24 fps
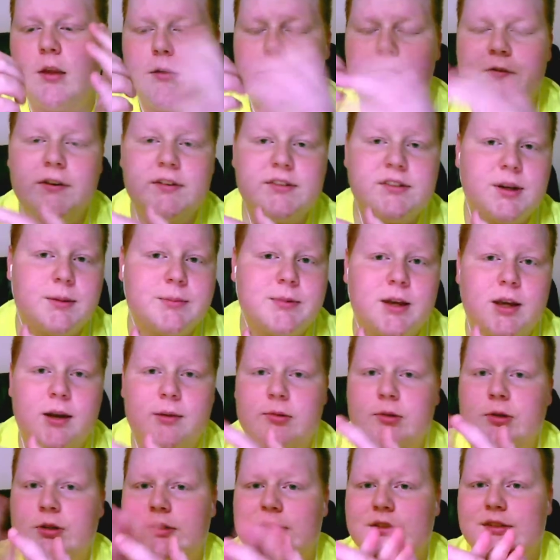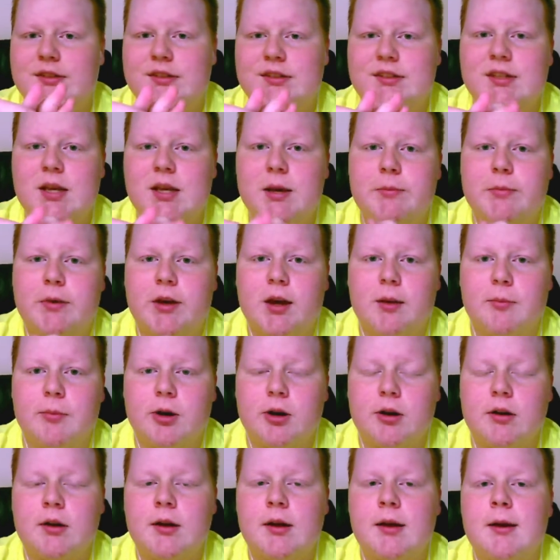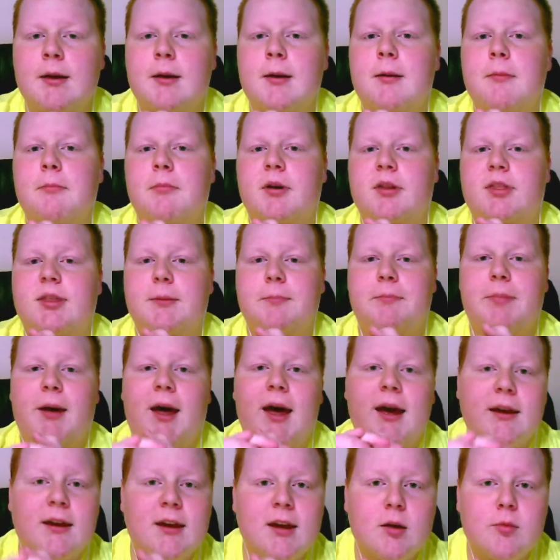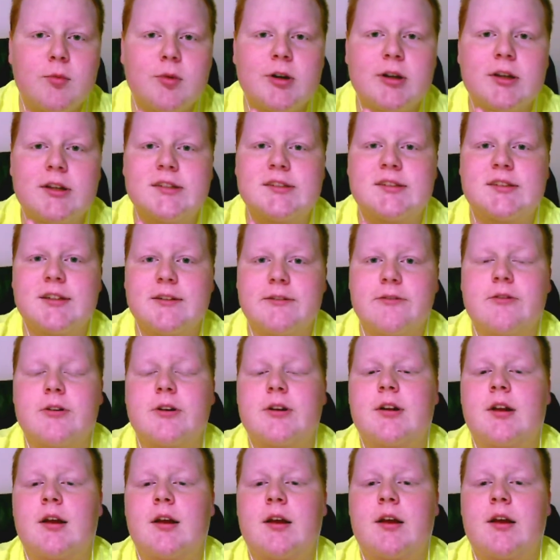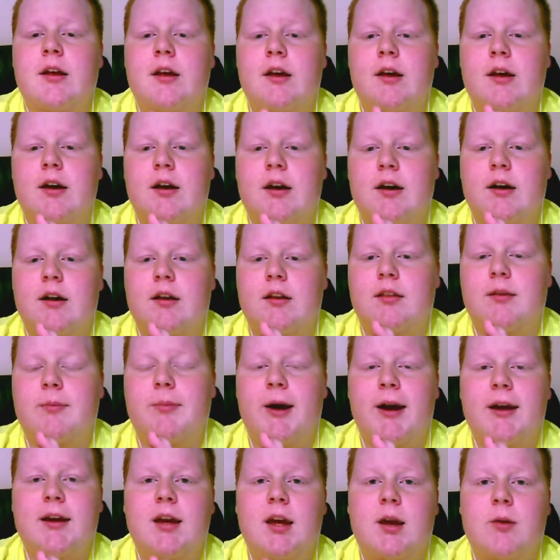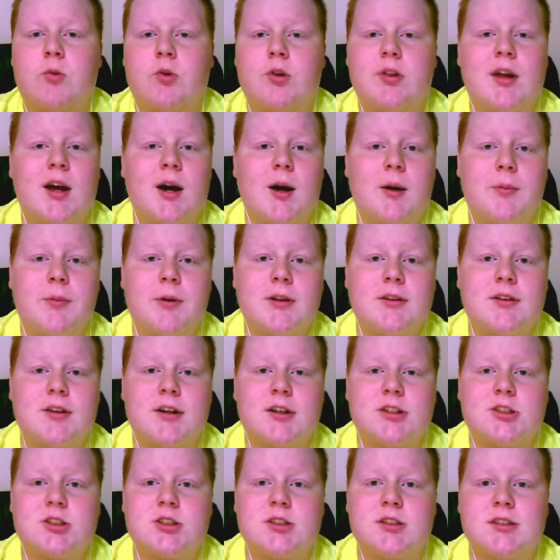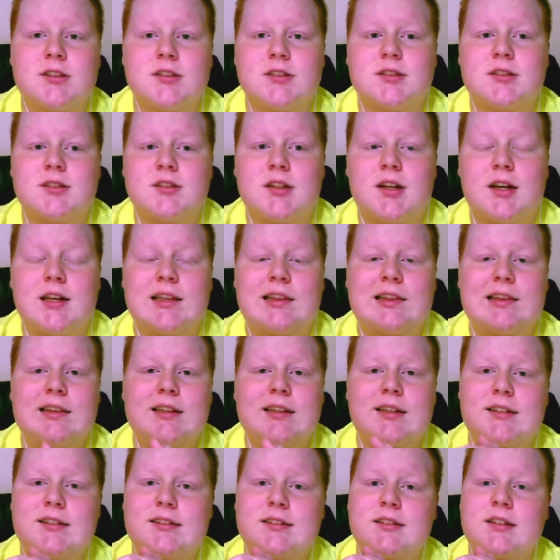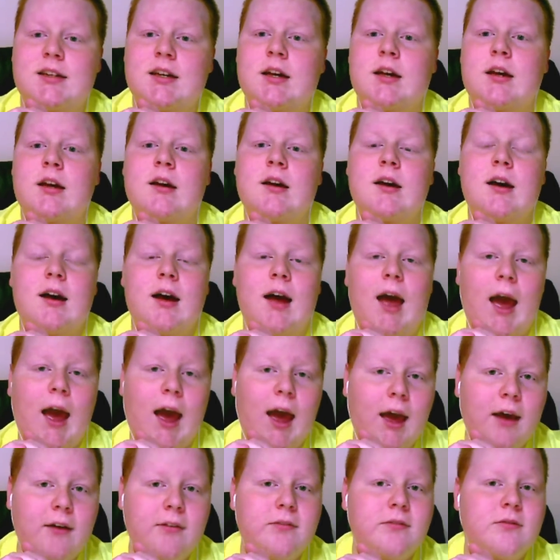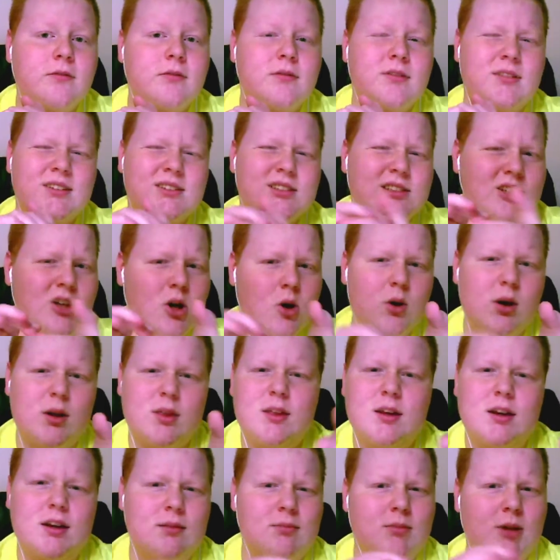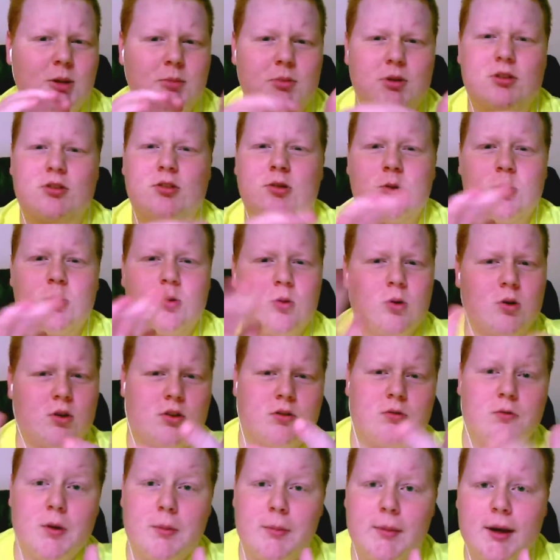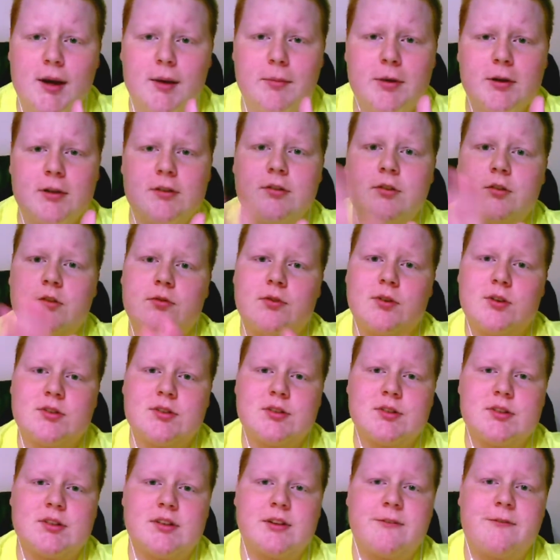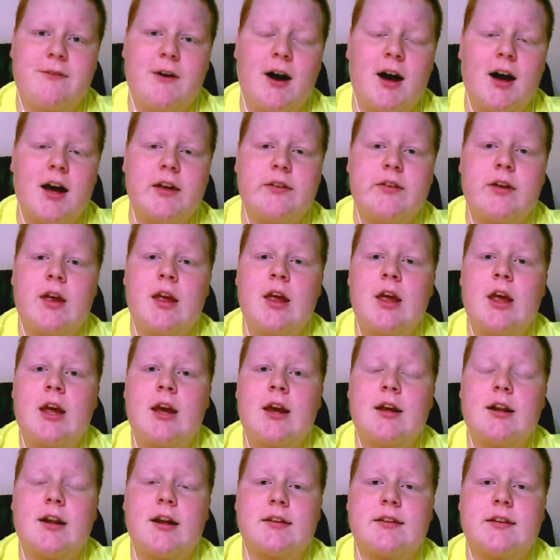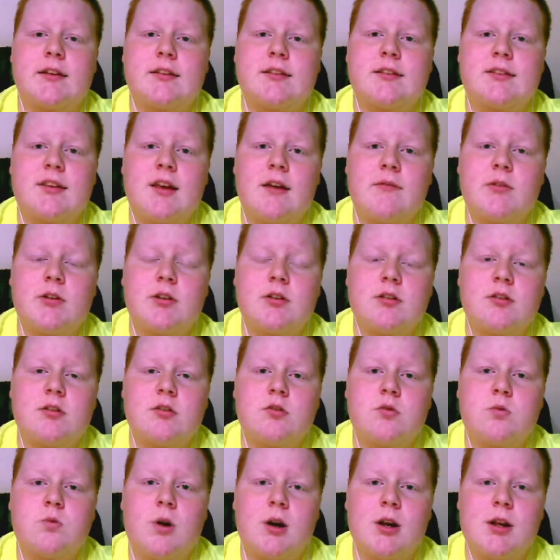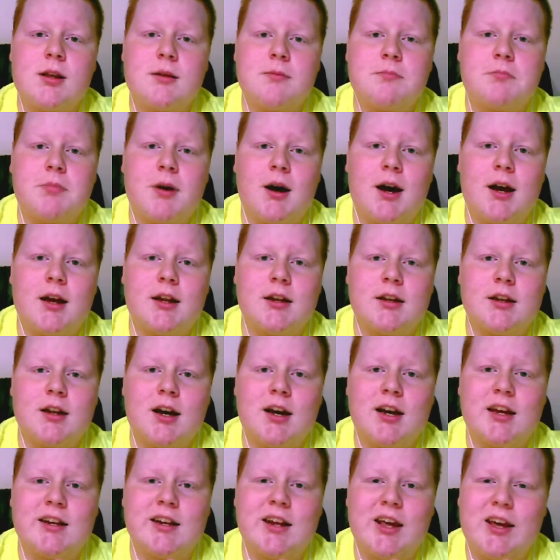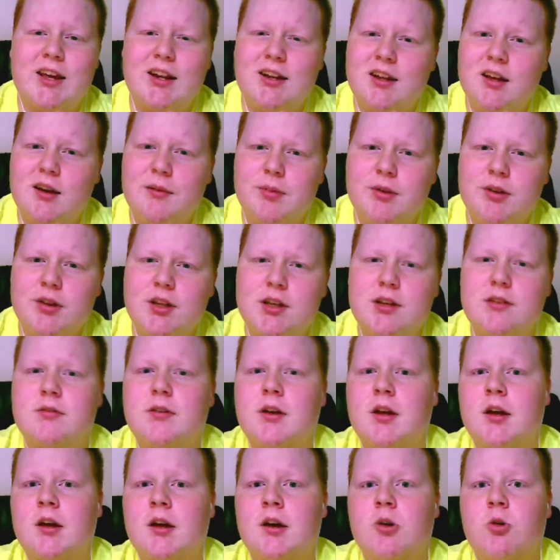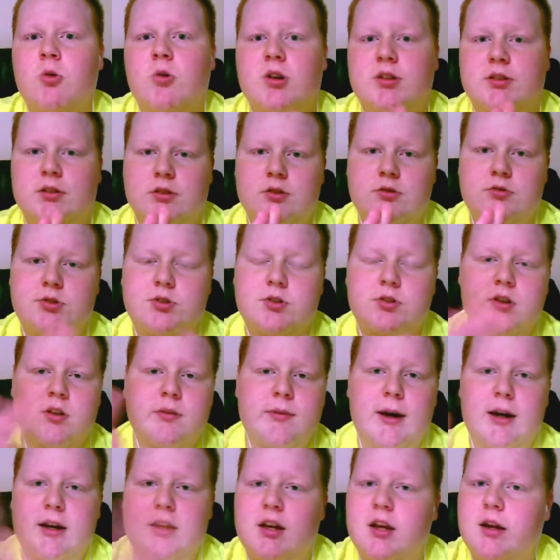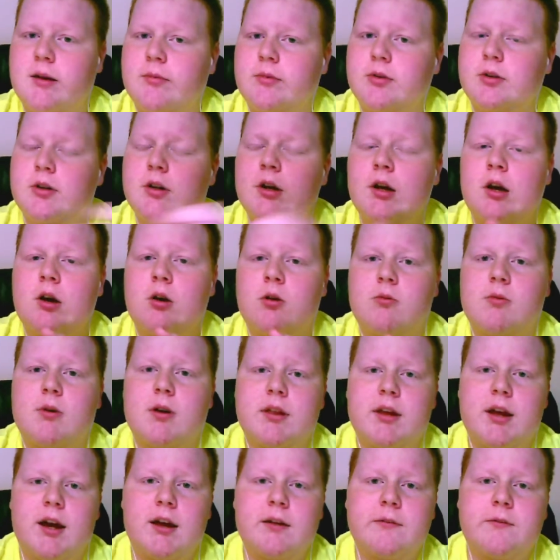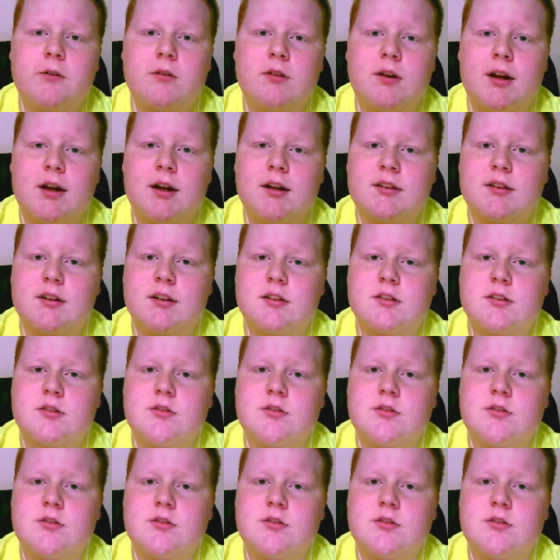FaceTime camera, is the same camera, but the back camera is different. The back camera on the iPod Touch is at least half as low. I think it might be 2 or 3 megapixels versus the 5. It has a 720 by 980, I believe, resolution on the back camera, while the iPhone has a